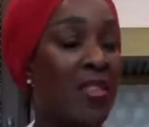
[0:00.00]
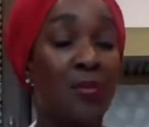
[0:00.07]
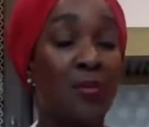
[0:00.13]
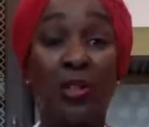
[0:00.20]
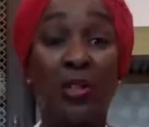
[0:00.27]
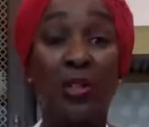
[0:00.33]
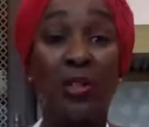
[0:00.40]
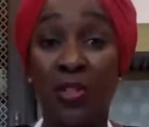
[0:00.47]
The
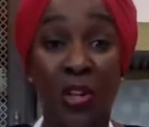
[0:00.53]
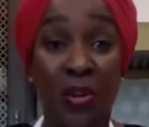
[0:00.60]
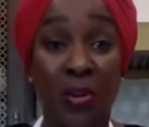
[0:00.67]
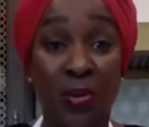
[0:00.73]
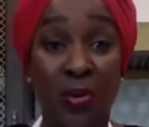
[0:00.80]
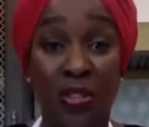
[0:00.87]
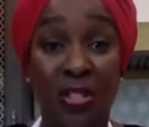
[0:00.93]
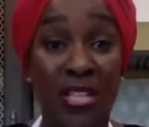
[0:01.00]
Blue
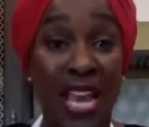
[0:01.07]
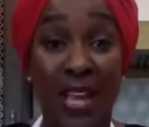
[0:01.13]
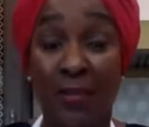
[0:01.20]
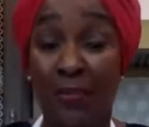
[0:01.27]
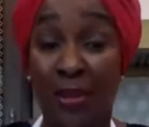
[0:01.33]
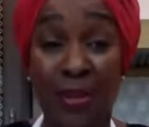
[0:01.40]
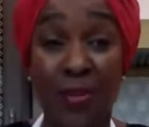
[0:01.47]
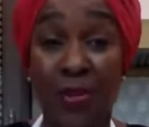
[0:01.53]
Zones,
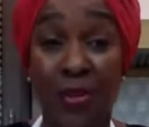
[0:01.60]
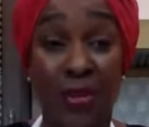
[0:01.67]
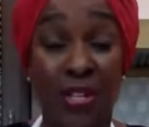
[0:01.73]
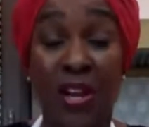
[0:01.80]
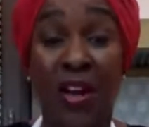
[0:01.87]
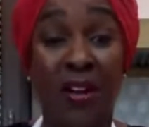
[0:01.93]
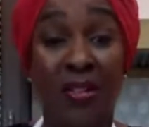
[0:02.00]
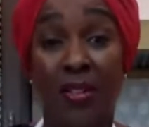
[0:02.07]
Dan Buettner
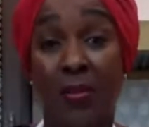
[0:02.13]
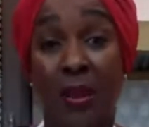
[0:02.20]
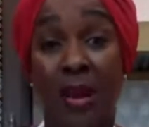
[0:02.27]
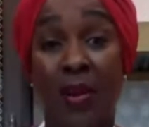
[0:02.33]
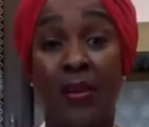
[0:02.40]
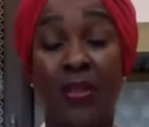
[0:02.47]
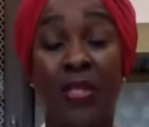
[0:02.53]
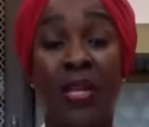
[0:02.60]
talks
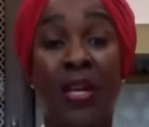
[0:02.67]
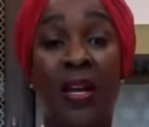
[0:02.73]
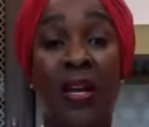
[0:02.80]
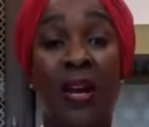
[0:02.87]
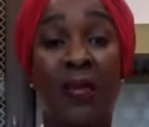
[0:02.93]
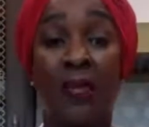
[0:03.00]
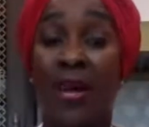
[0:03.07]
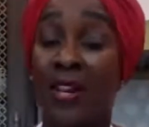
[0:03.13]
about
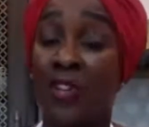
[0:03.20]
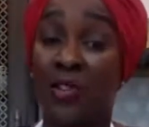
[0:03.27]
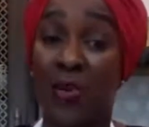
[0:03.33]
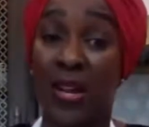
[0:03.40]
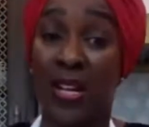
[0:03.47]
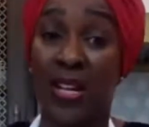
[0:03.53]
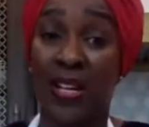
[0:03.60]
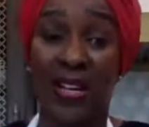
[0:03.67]

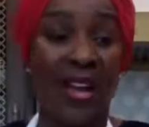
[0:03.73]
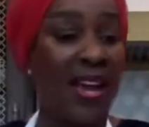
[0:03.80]
Mediterranean